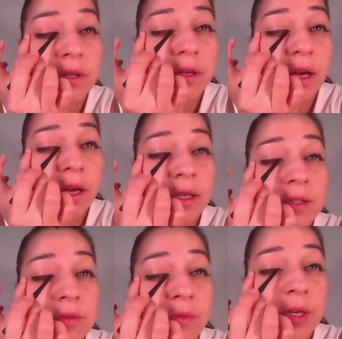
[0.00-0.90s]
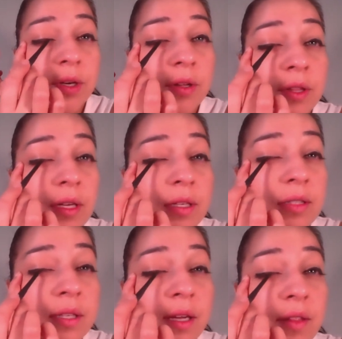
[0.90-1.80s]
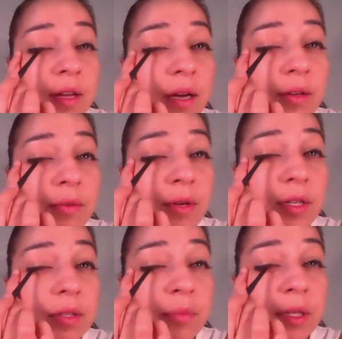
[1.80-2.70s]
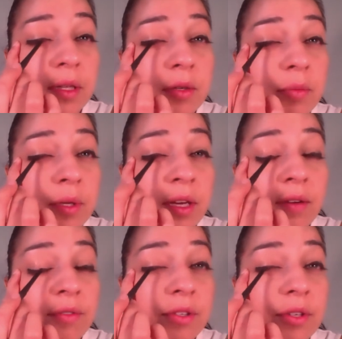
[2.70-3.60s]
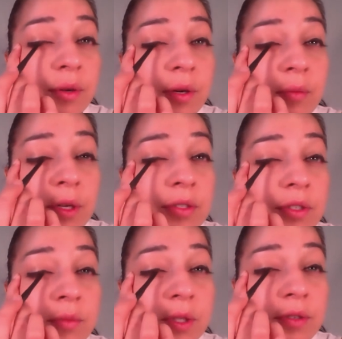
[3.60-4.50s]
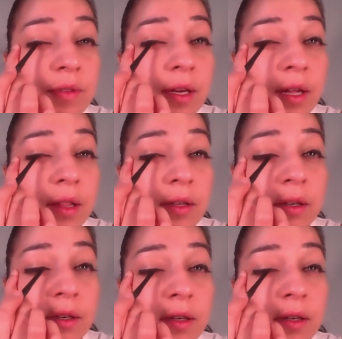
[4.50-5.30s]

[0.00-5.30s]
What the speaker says: I guess when on the inside of the eye you want to be a little bit careful. You don't want to bring too much of the color,